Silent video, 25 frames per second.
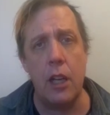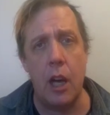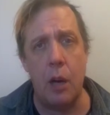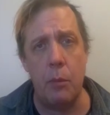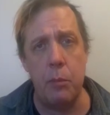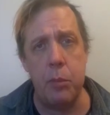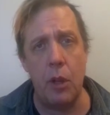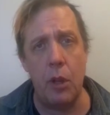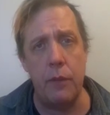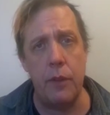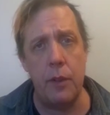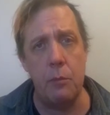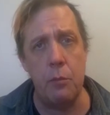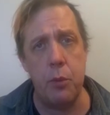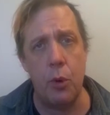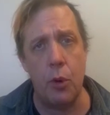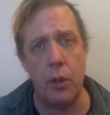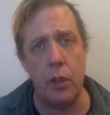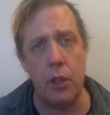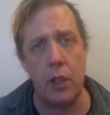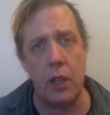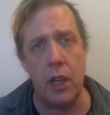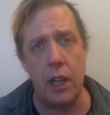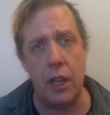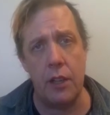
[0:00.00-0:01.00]
couple of
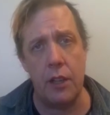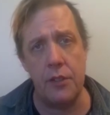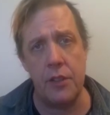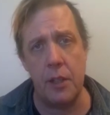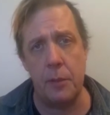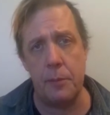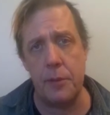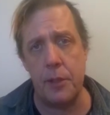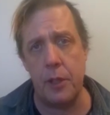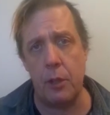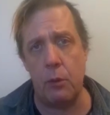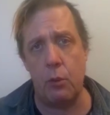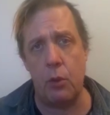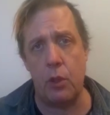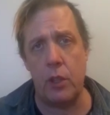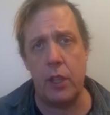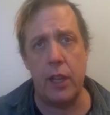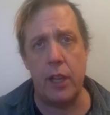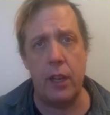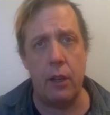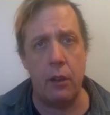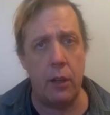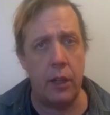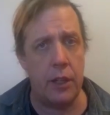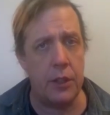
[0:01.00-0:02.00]
important concepts that will
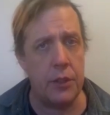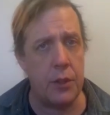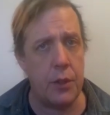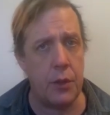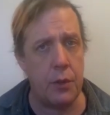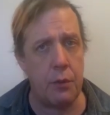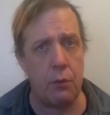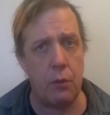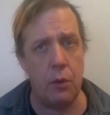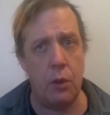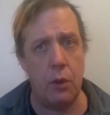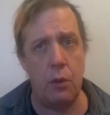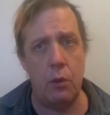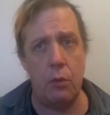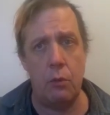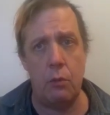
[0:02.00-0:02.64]
carry us through